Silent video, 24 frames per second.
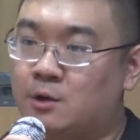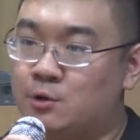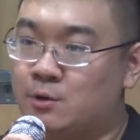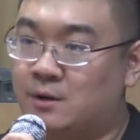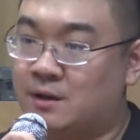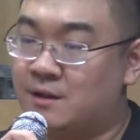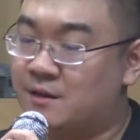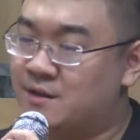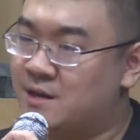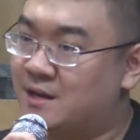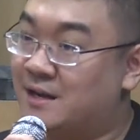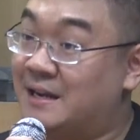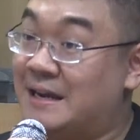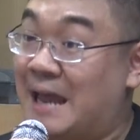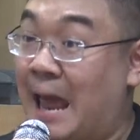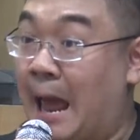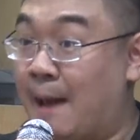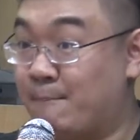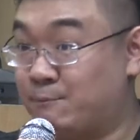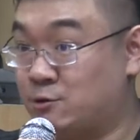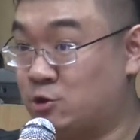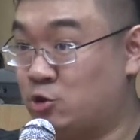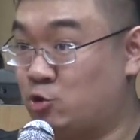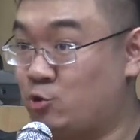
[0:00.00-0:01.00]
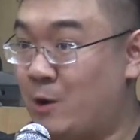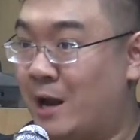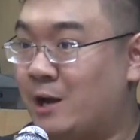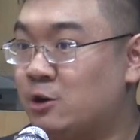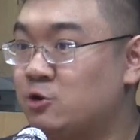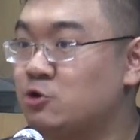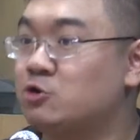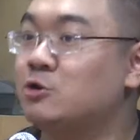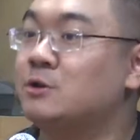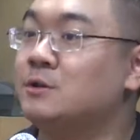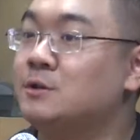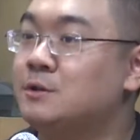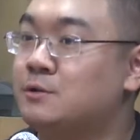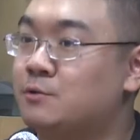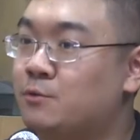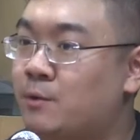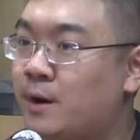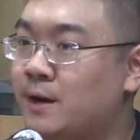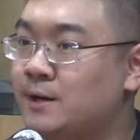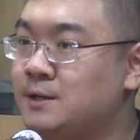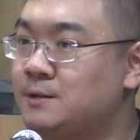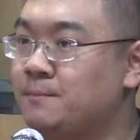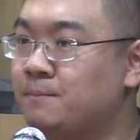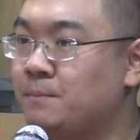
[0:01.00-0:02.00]
you can think in abstractions,
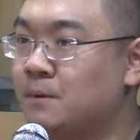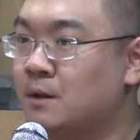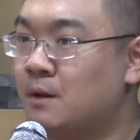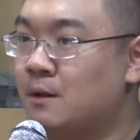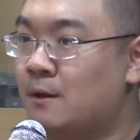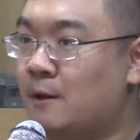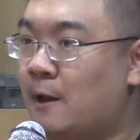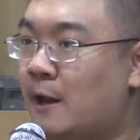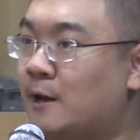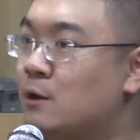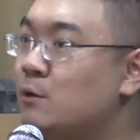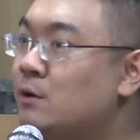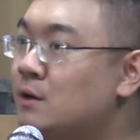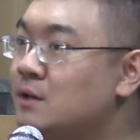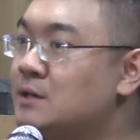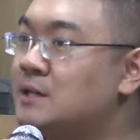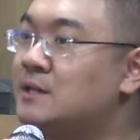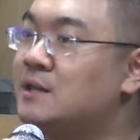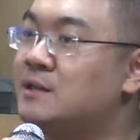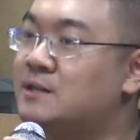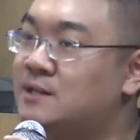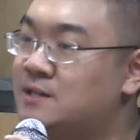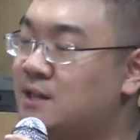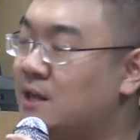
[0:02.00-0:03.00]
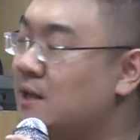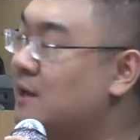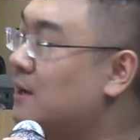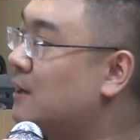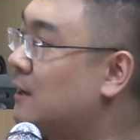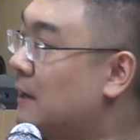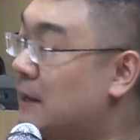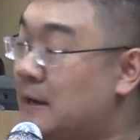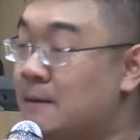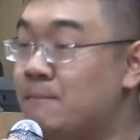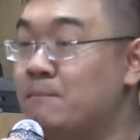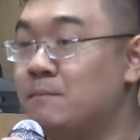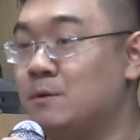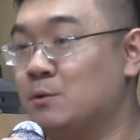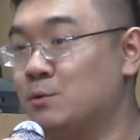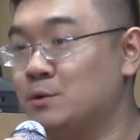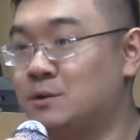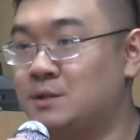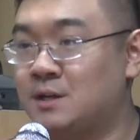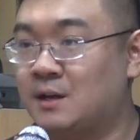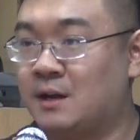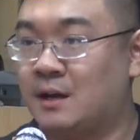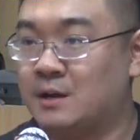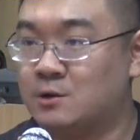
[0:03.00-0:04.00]
right? And you can think in
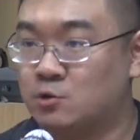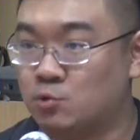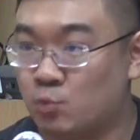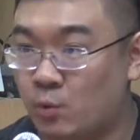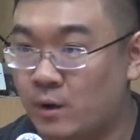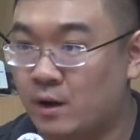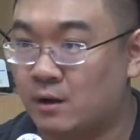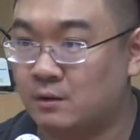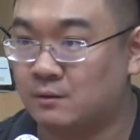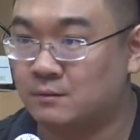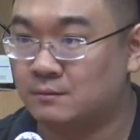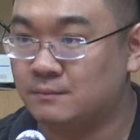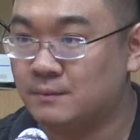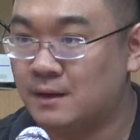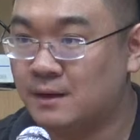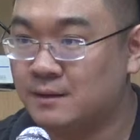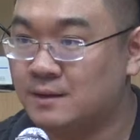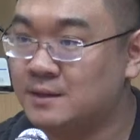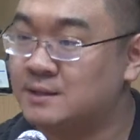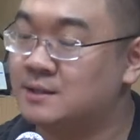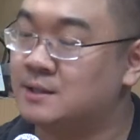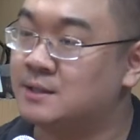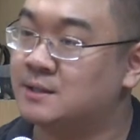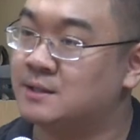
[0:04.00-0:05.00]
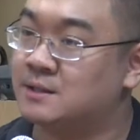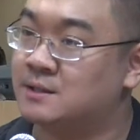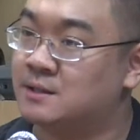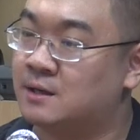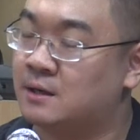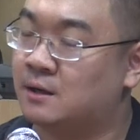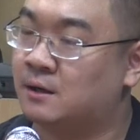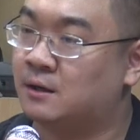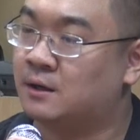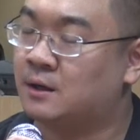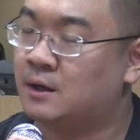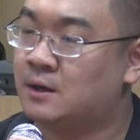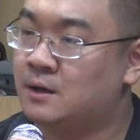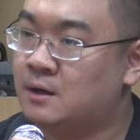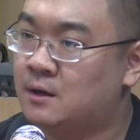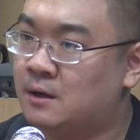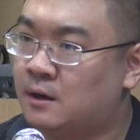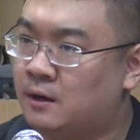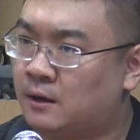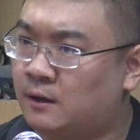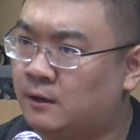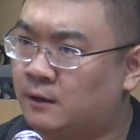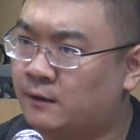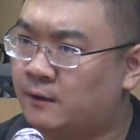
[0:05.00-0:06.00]
music as well. And this is a
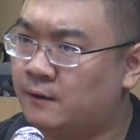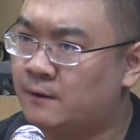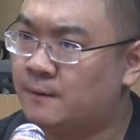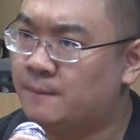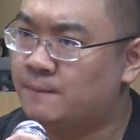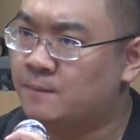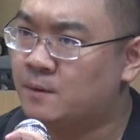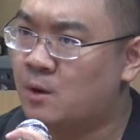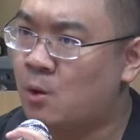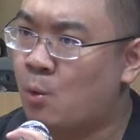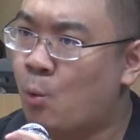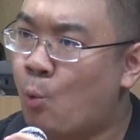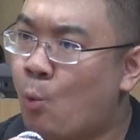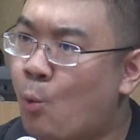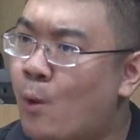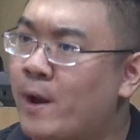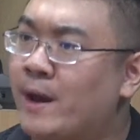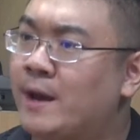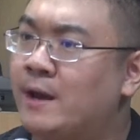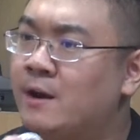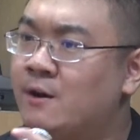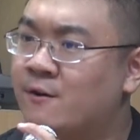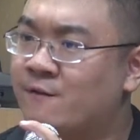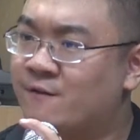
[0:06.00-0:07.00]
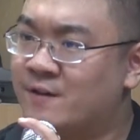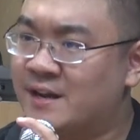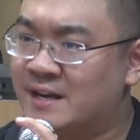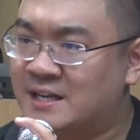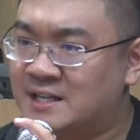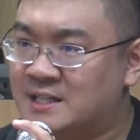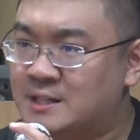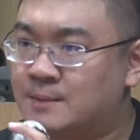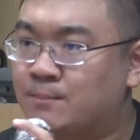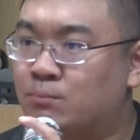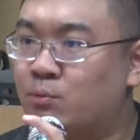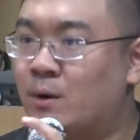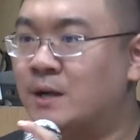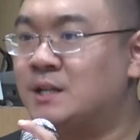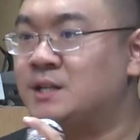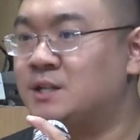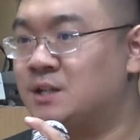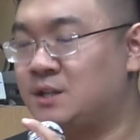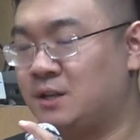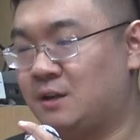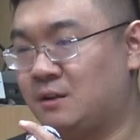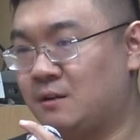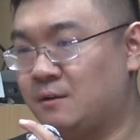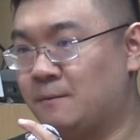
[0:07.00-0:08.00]
way of
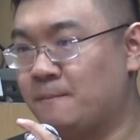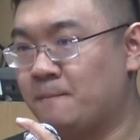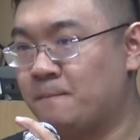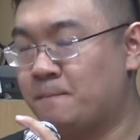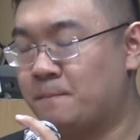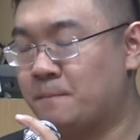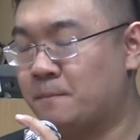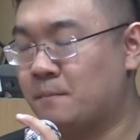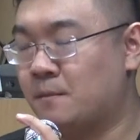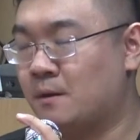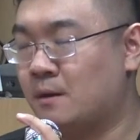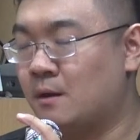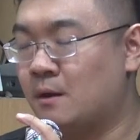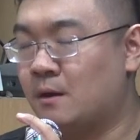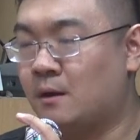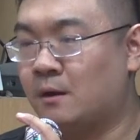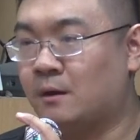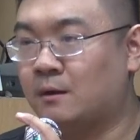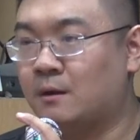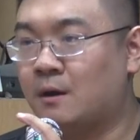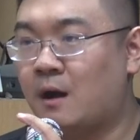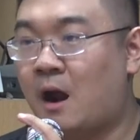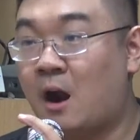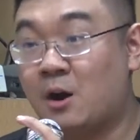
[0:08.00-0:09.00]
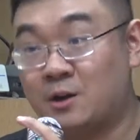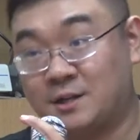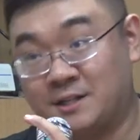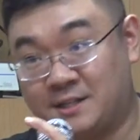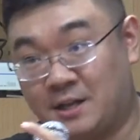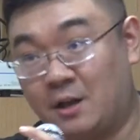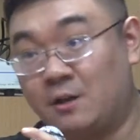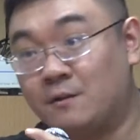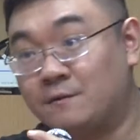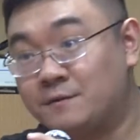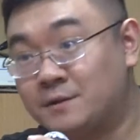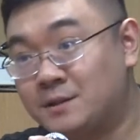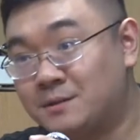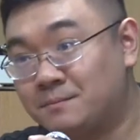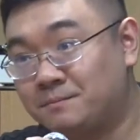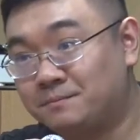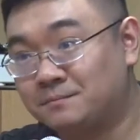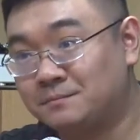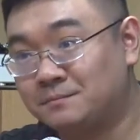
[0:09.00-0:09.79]
expressing ourselves.